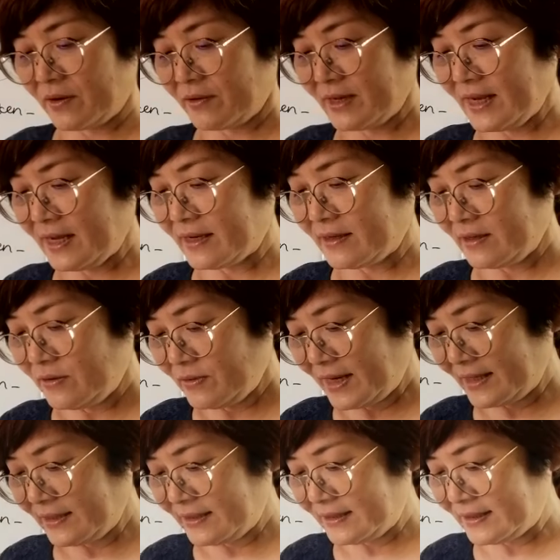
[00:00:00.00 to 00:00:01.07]
Okay, you
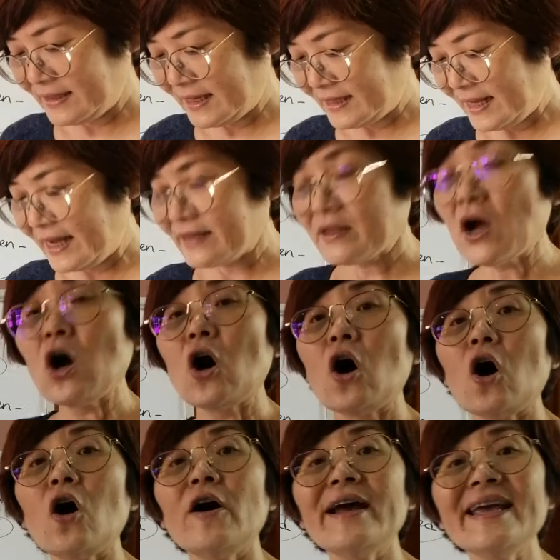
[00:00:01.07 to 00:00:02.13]
can say that.
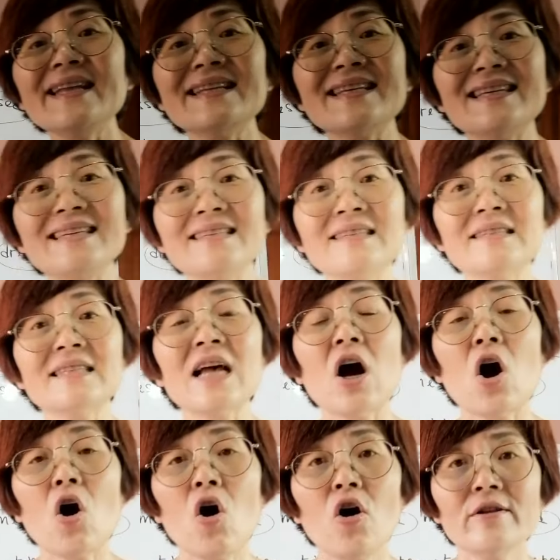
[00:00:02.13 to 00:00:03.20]
Or headgears
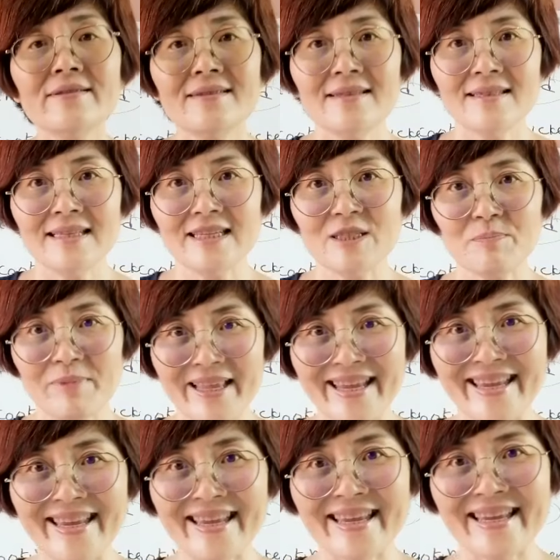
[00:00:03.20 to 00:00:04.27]
on
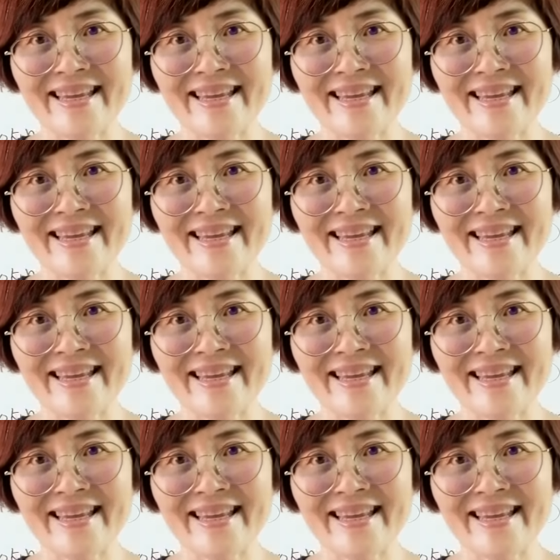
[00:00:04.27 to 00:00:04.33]
display.